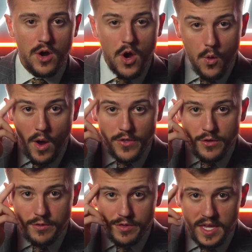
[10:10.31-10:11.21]
Whether you
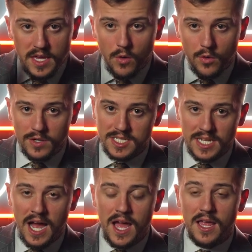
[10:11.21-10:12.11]
think it or it's
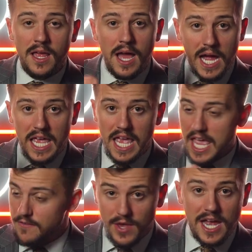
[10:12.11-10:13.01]
not, if
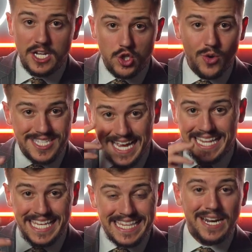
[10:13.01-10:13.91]
you had a choice, I'd
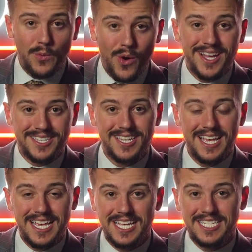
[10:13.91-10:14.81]
think that it was.
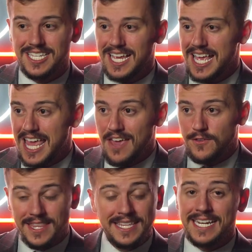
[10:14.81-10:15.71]
Because if you
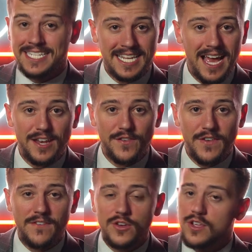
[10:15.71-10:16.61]
think that it's not in your
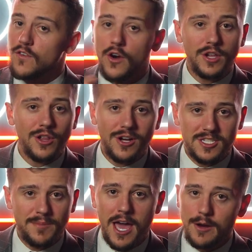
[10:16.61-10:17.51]
favor, you've already lost the
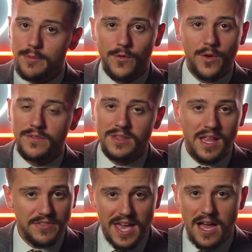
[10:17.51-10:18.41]
battle before you even left
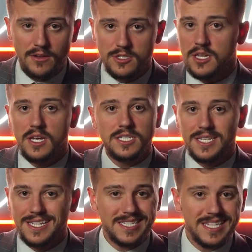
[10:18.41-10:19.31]
the house. Then
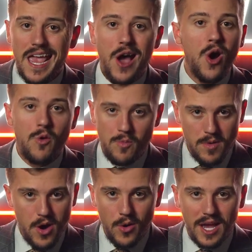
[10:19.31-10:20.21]
stay home,
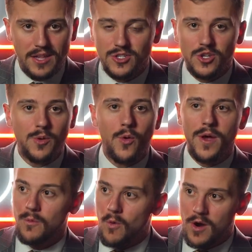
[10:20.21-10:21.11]
okay? There's no point in
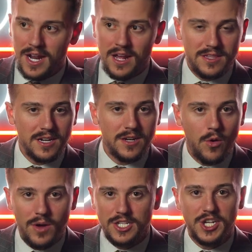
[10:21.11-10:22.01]
walking out there, go
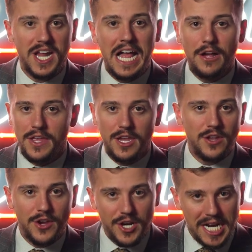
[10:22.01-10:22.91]
catch an L that you know
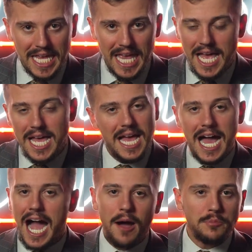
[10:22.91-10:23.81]
you're going to get.
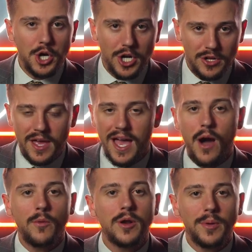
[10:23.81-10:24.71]
I'm good on that. I
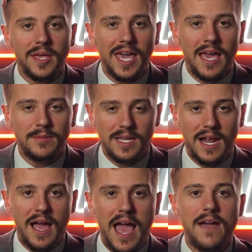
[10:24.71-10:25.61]
want to play games that I
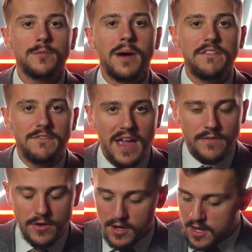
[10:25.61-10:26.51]
have in my
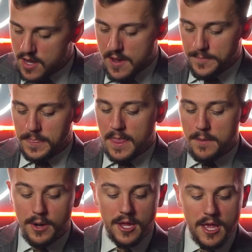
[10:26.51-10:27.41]
favor.
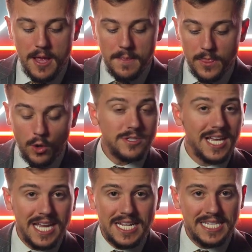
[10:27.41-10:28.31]
But those that
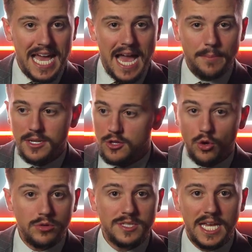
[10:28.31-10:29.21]
can adapt,
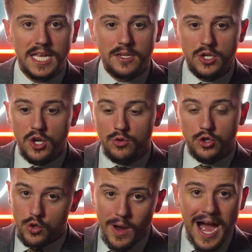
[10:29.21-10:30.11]
those that can,
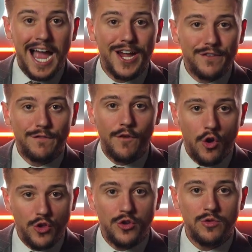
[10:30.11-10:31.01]
do higher
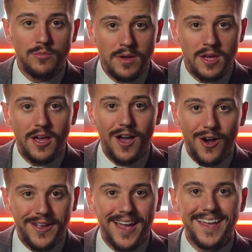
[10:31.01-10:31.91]
volume,
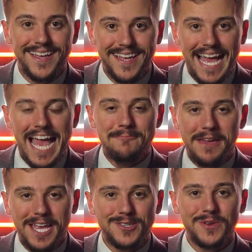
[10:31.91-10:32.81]
okay, and make
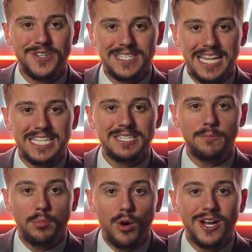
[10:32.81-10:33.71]
it to where there's less
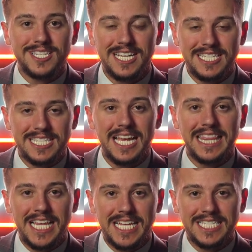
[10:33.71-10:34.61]
process,
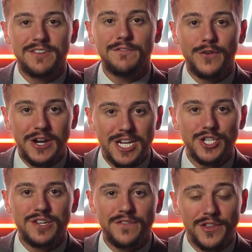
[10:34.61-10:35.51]
less
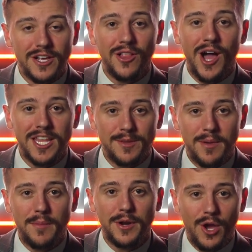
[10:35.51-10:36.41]
friction for the client to be
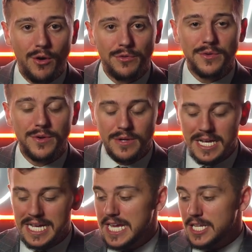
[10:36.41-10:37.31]
able to go through,
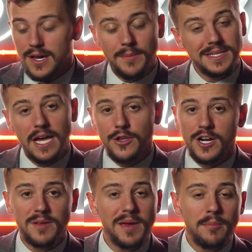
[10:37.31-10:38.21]
I'm going to tell you, you're going
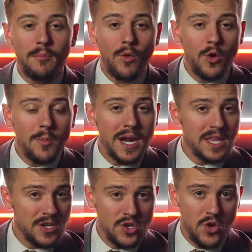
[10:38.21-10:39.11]
to make more money than
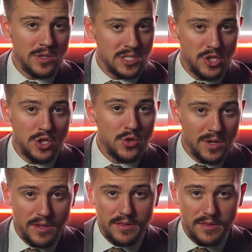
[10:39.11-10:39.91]
you know what to do with.